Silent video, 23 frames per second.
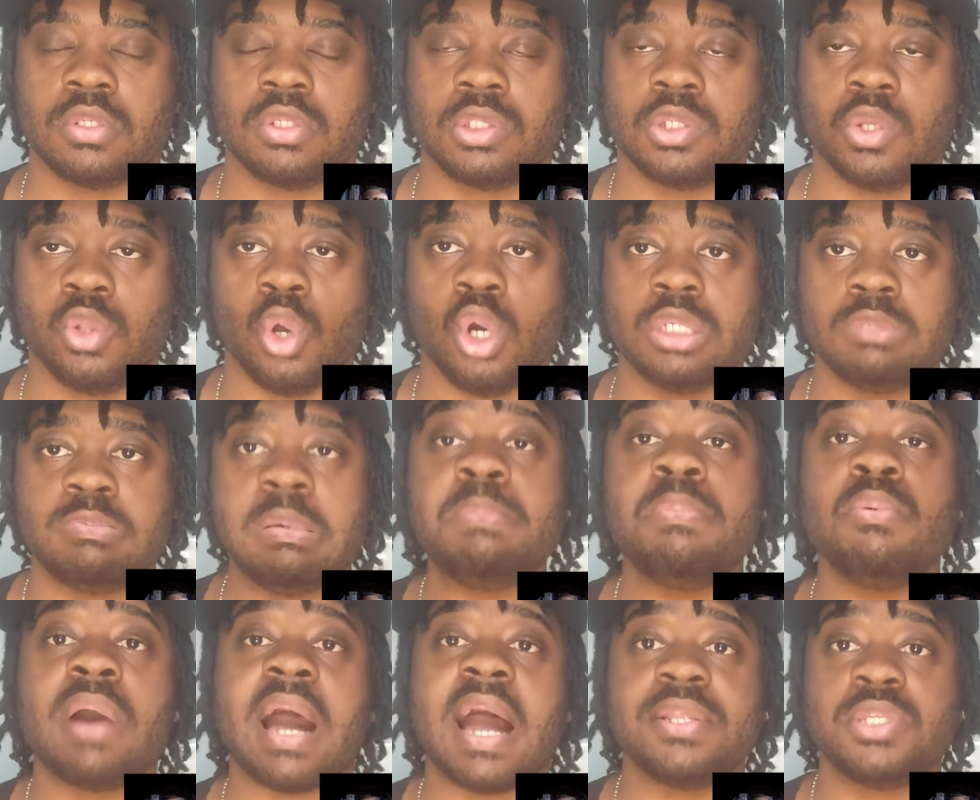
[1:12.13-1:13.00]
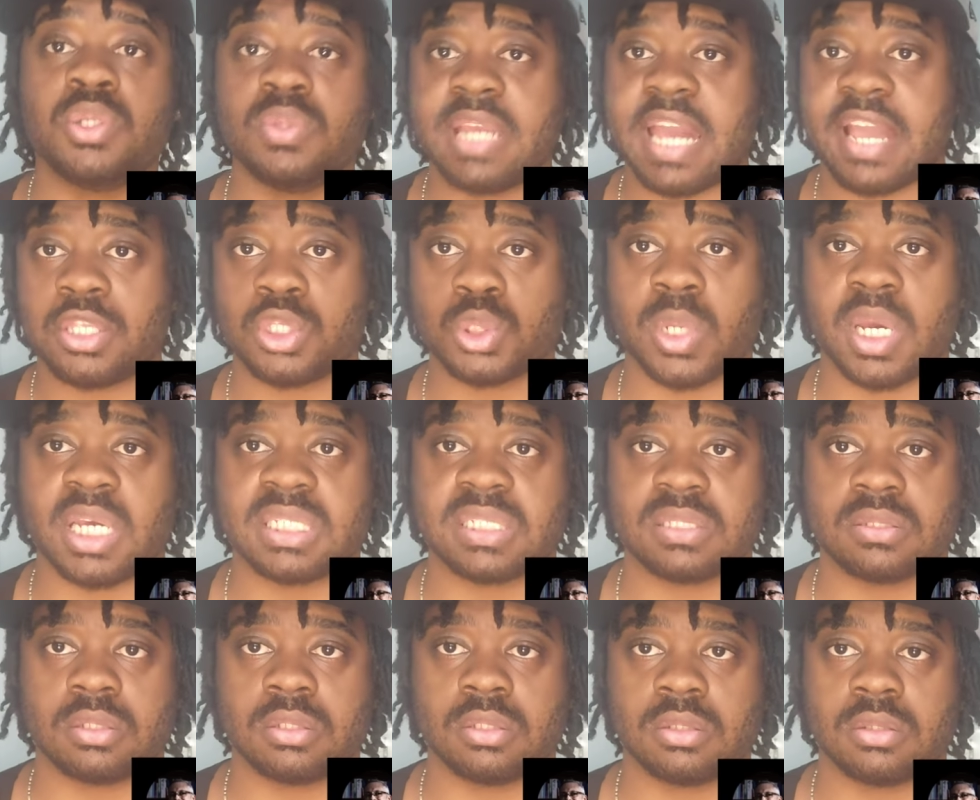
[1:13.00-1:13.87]
So those people I do not
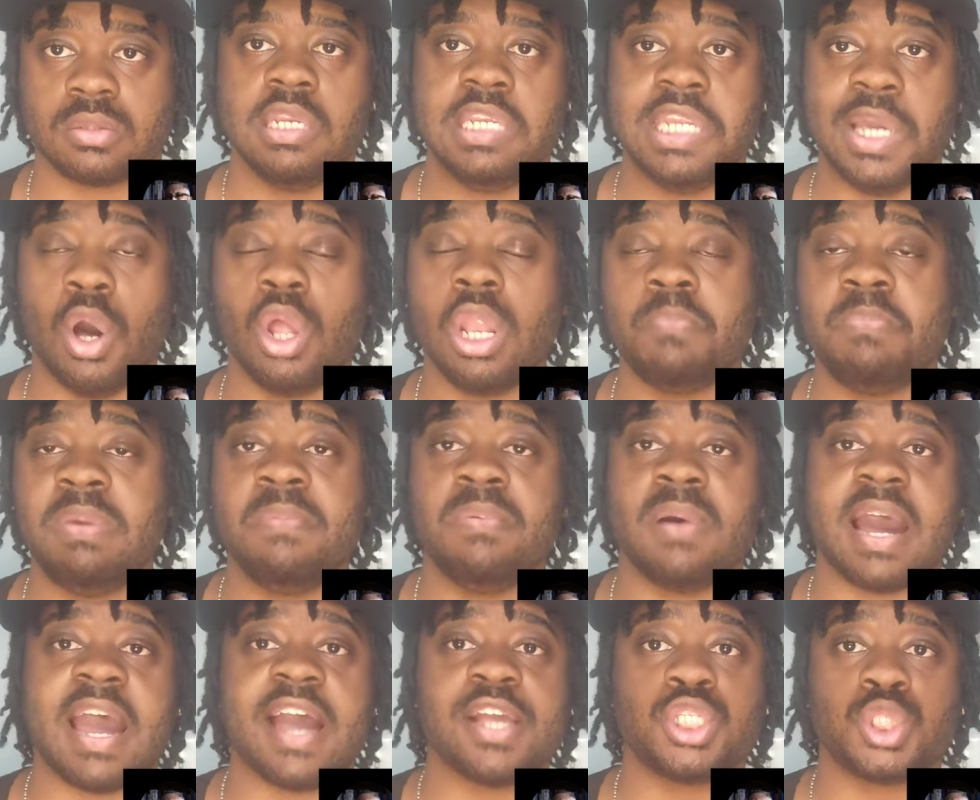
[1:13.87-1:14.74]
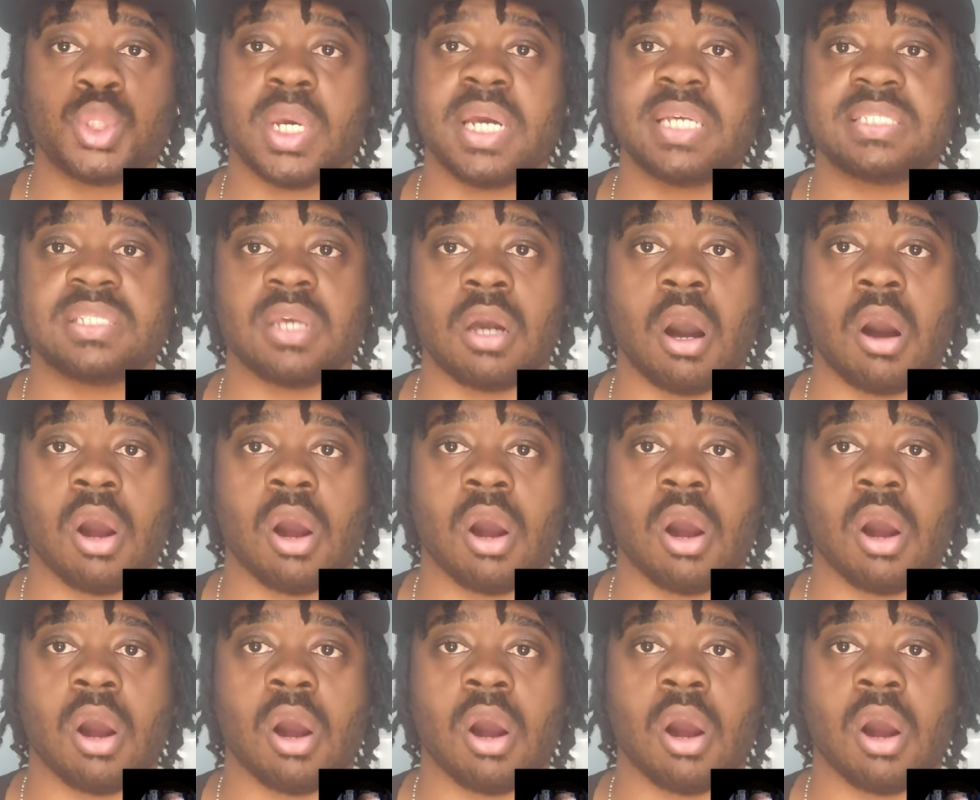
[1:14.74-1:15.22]
trust. The only people I trust